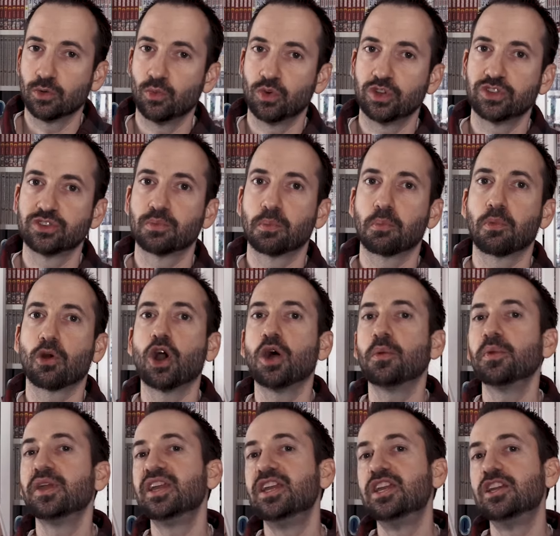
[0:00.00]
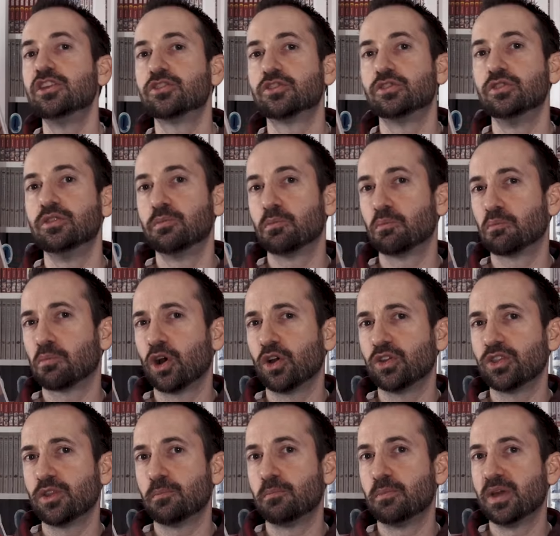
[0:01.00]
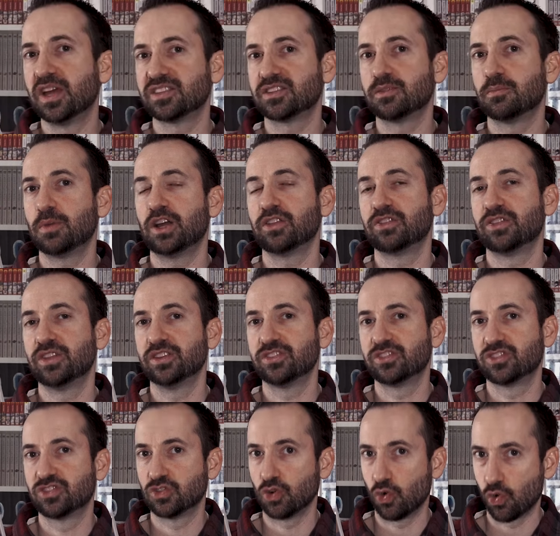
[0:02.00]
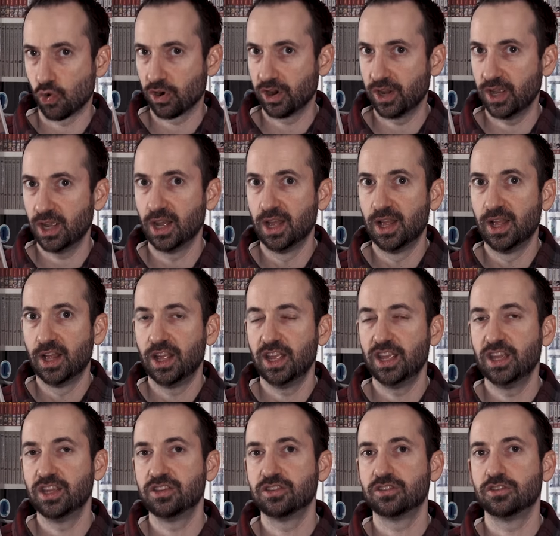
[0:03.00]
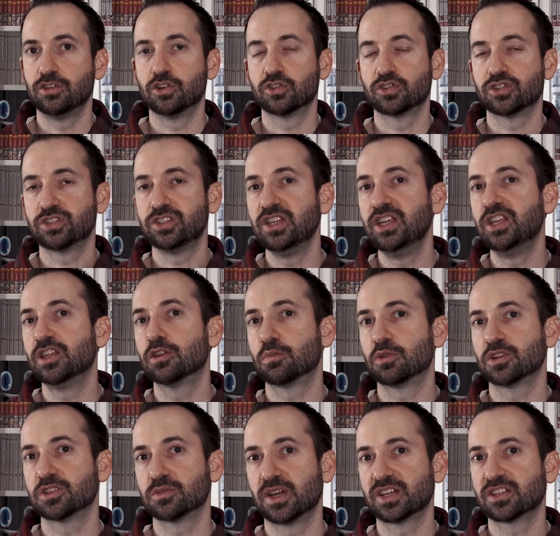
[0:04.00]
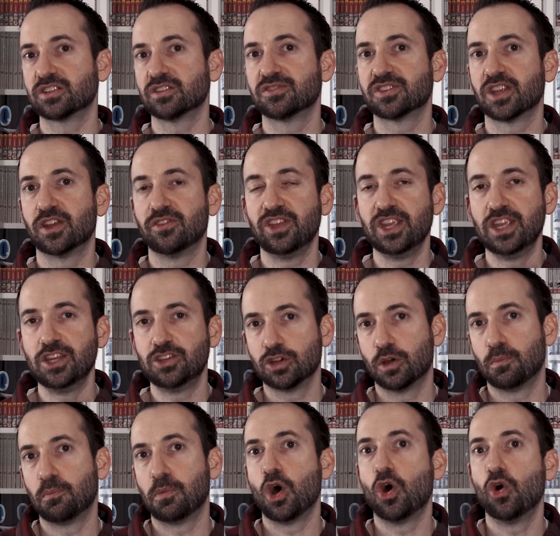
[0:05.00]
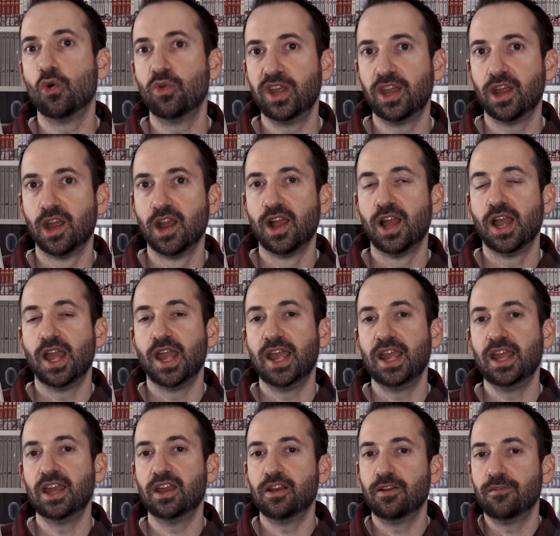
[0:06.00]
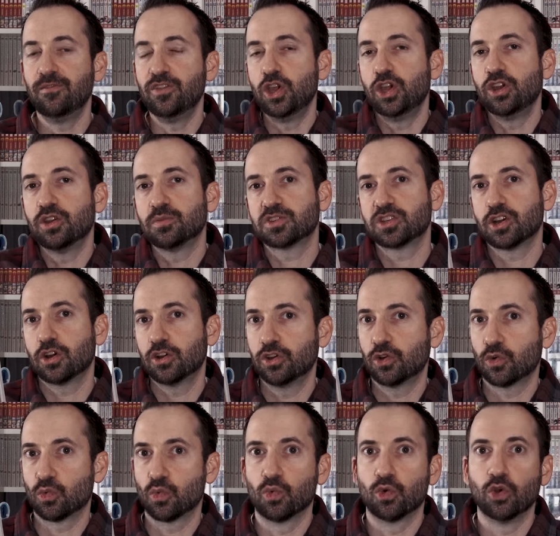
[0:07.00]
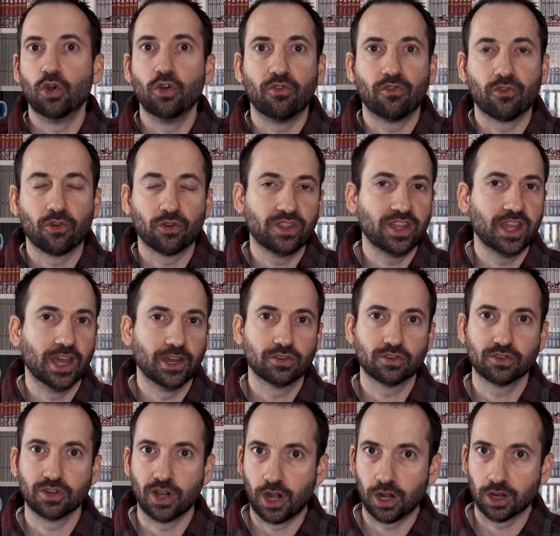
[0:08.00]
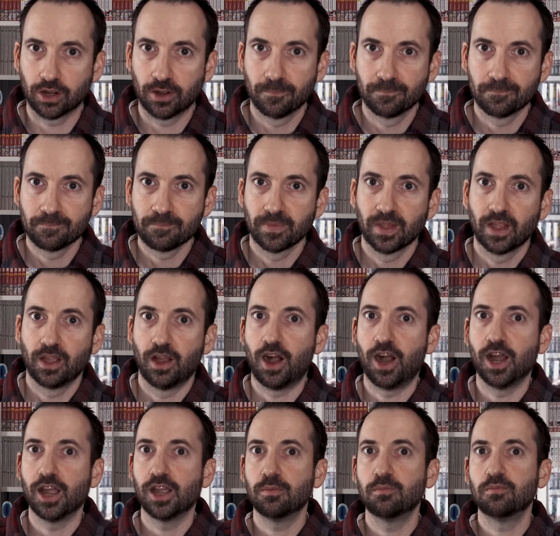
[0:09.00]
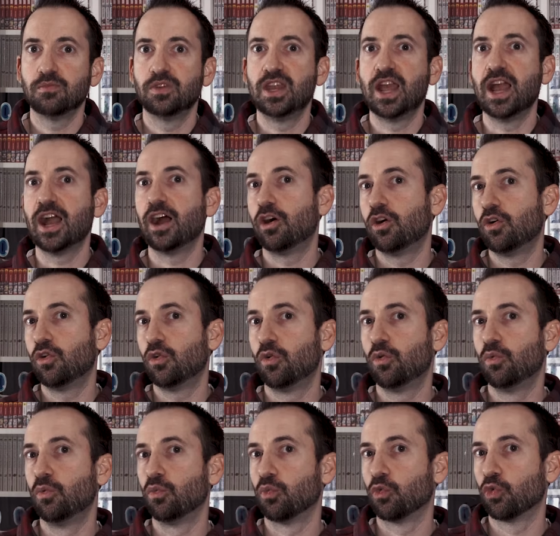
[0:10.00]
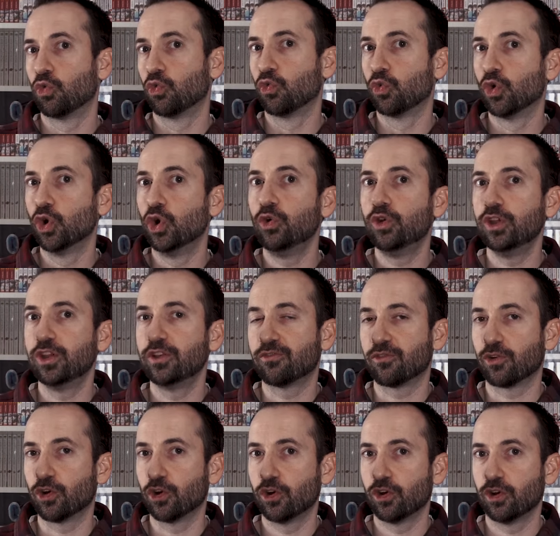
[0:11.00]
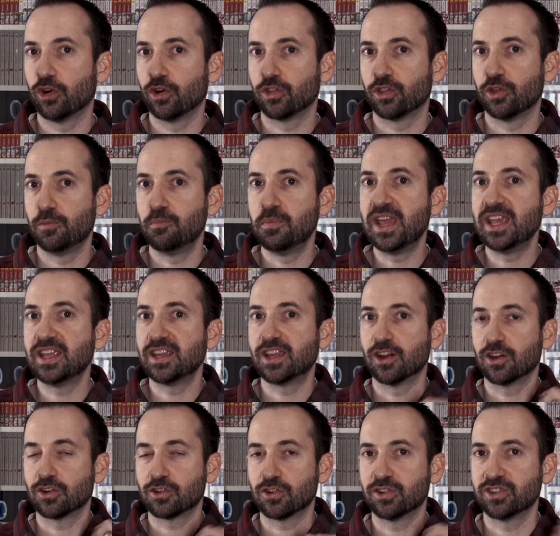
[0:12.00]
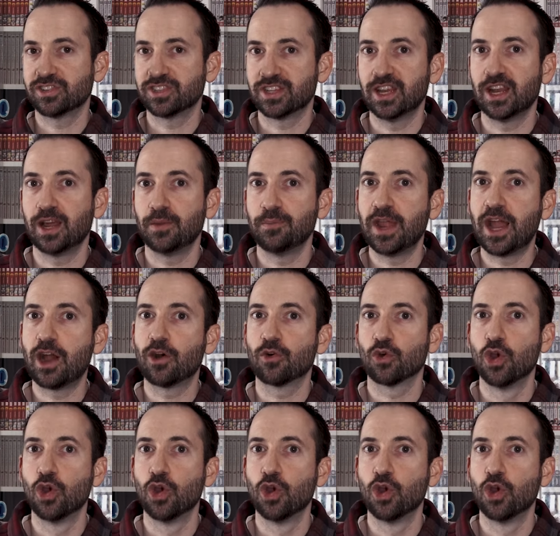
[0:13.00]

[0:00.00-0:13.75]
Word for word: And what's probably in, probably the best about this story is you're seeing the perspectives of each opponent and you end up starting to root for the underdog. I am now rooting for the main character instead. I'm now